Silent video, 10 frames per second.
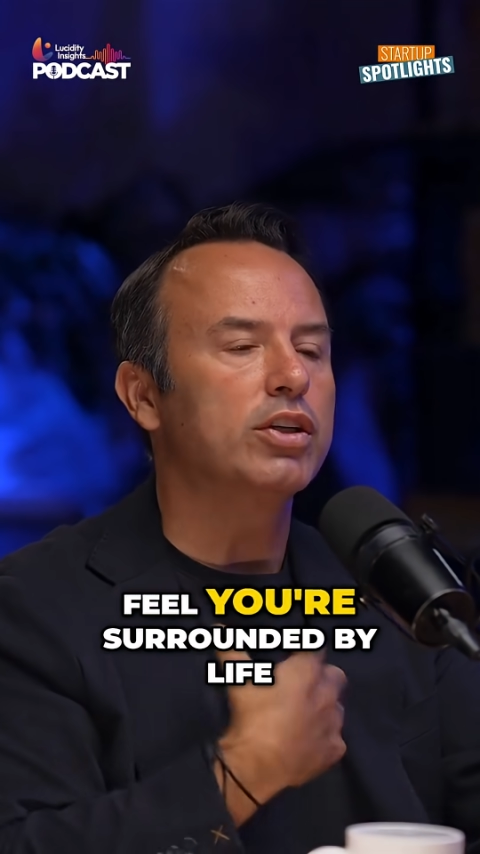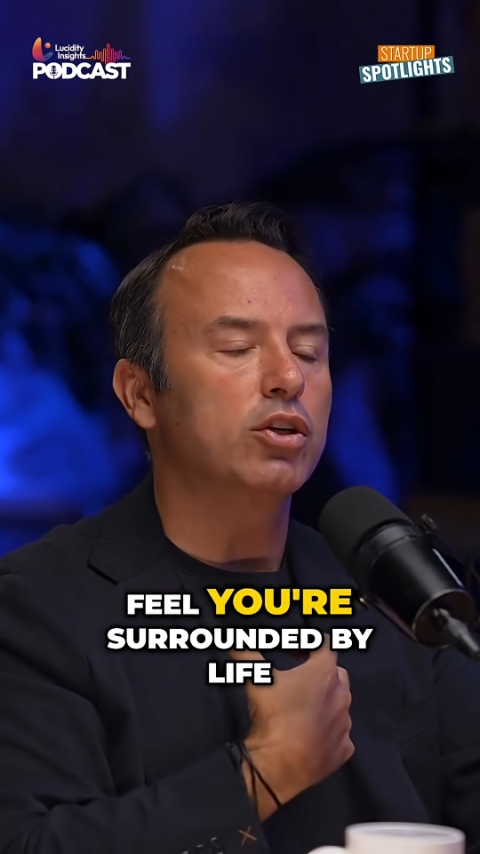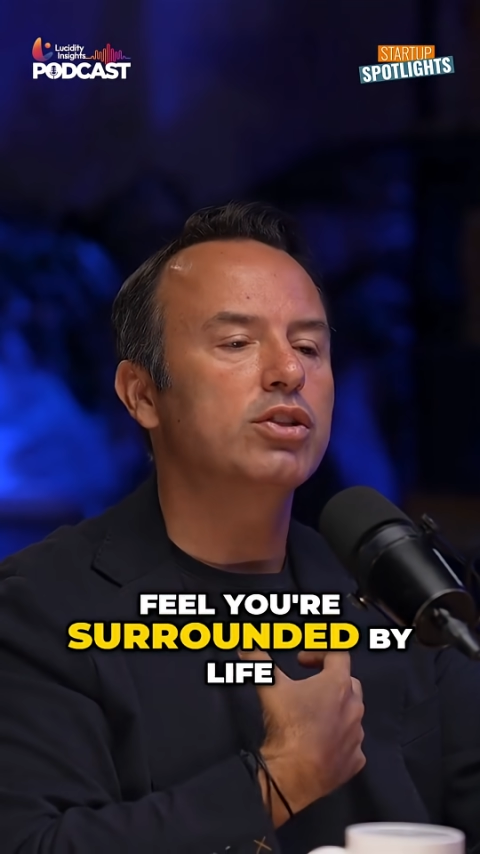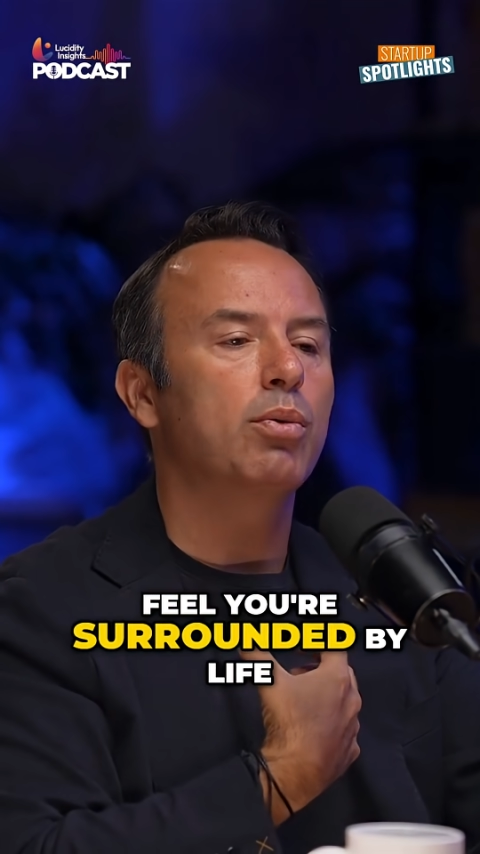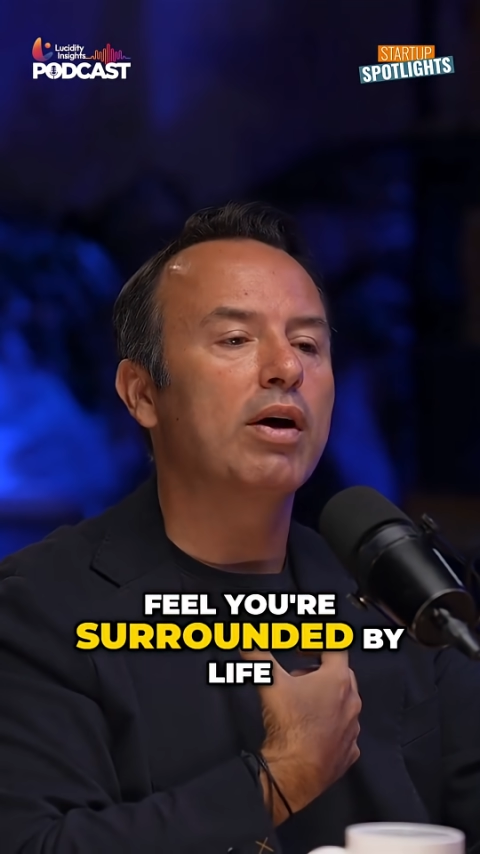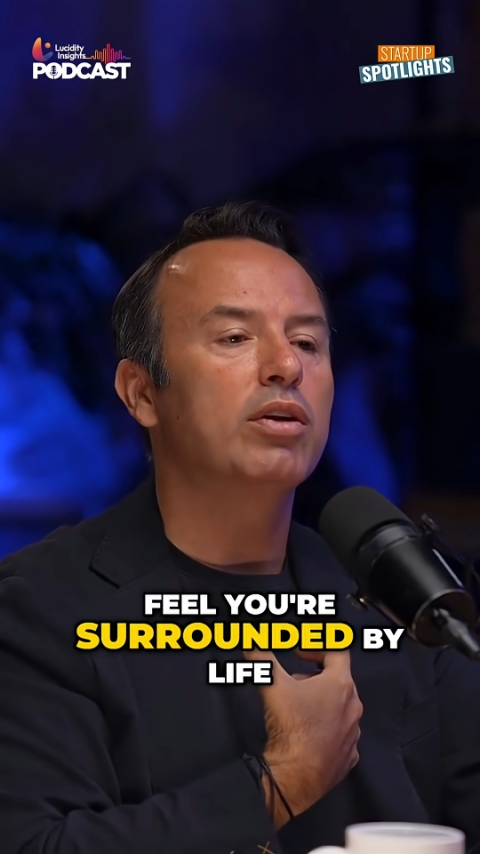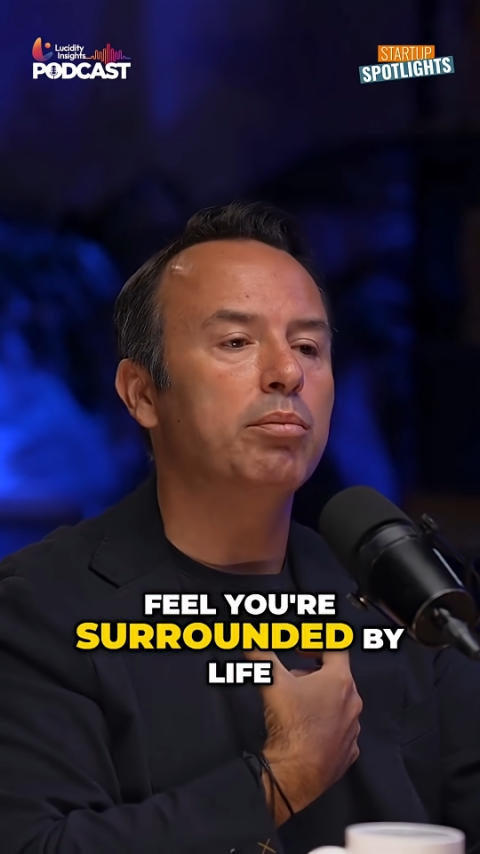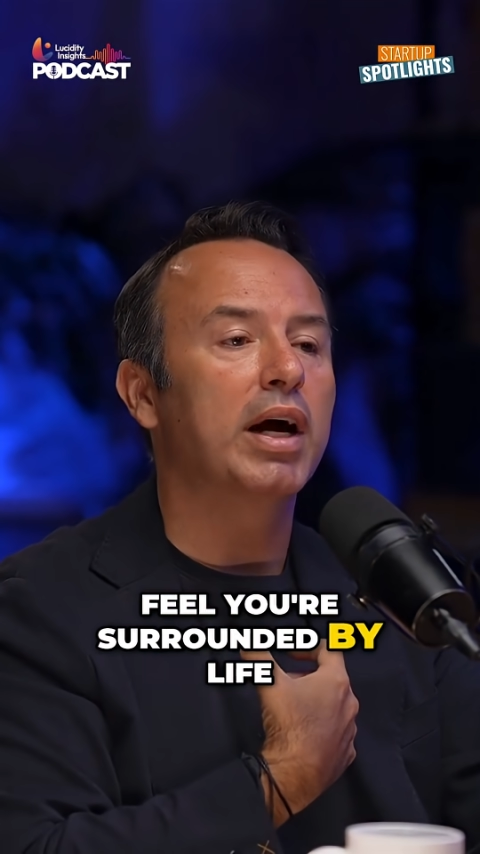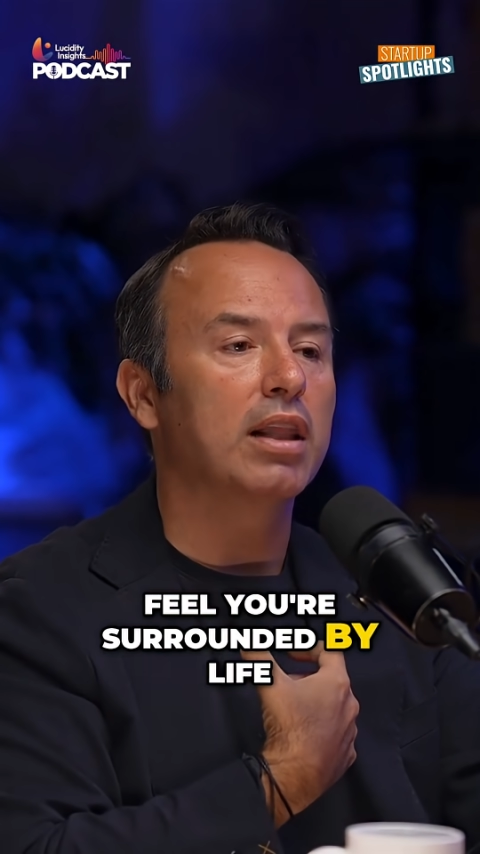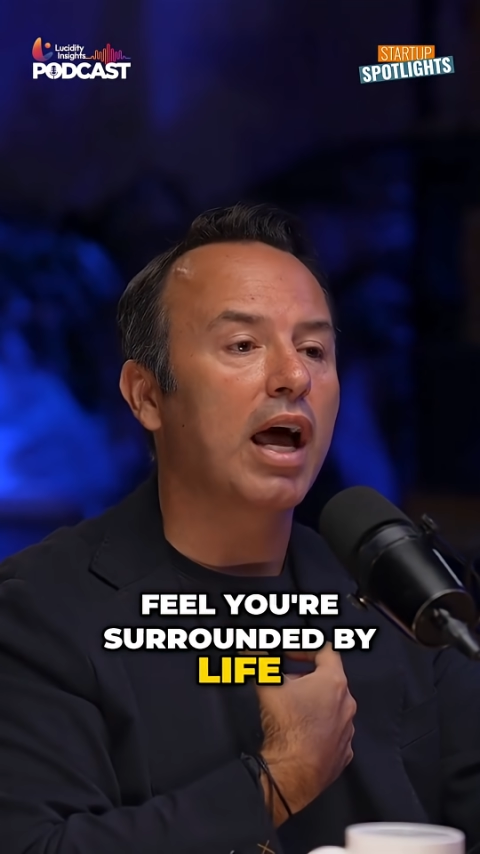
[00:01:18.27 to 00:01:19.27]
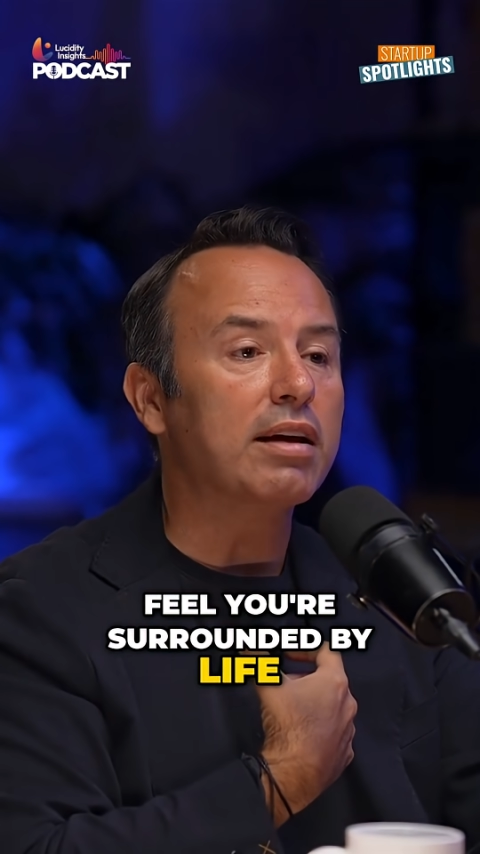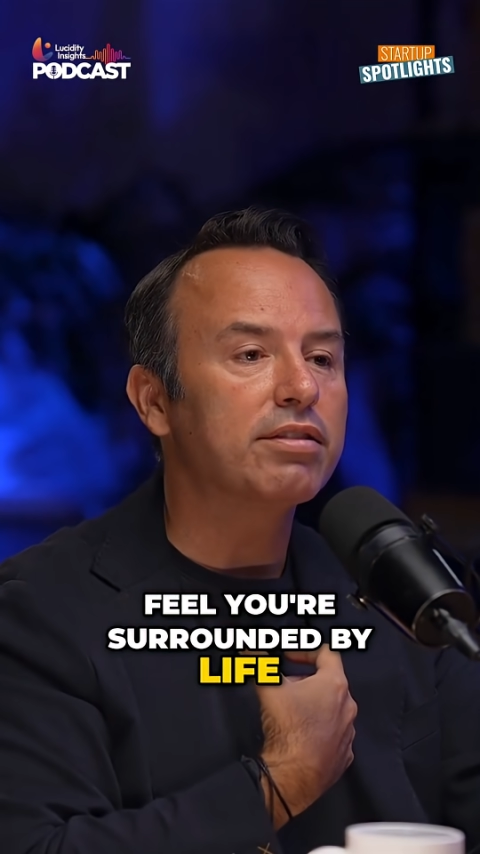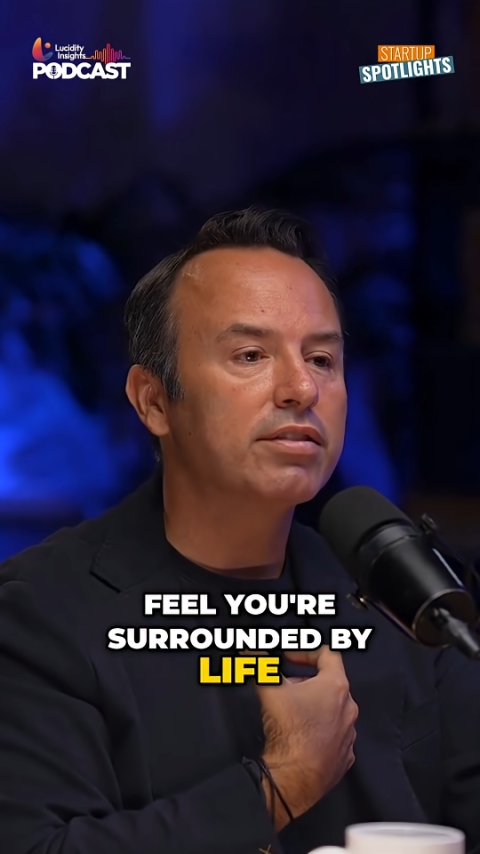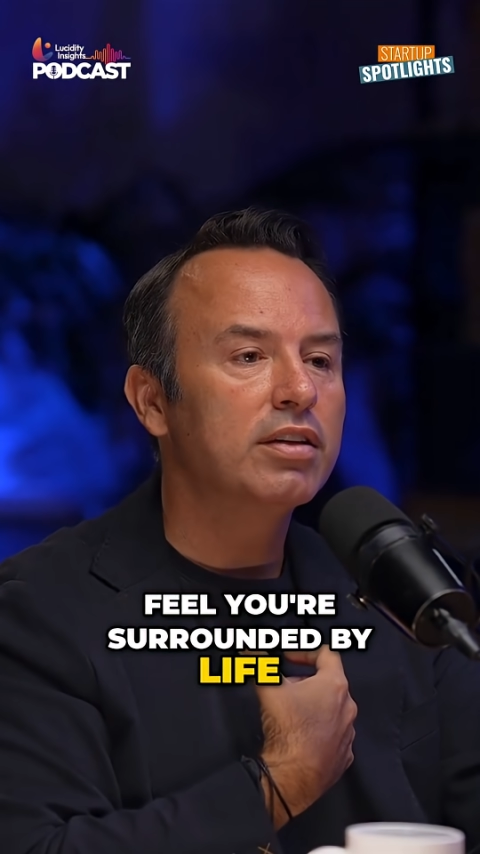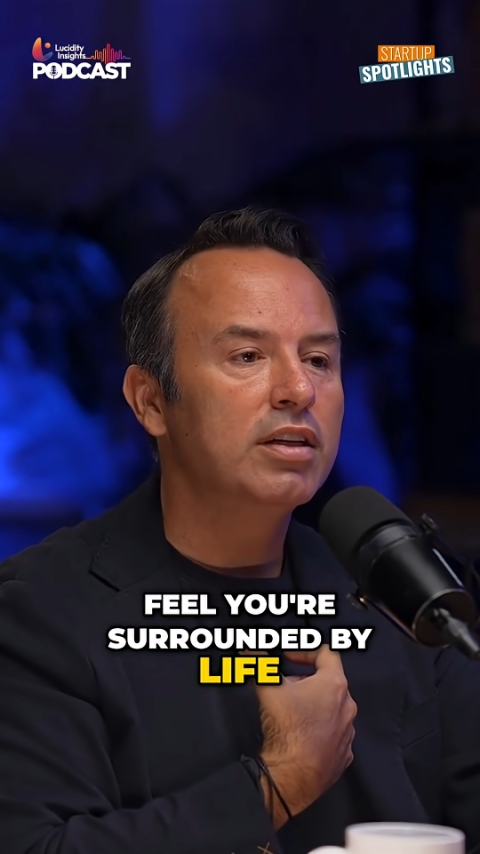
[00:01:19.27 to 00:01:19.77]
you're surrounded by life.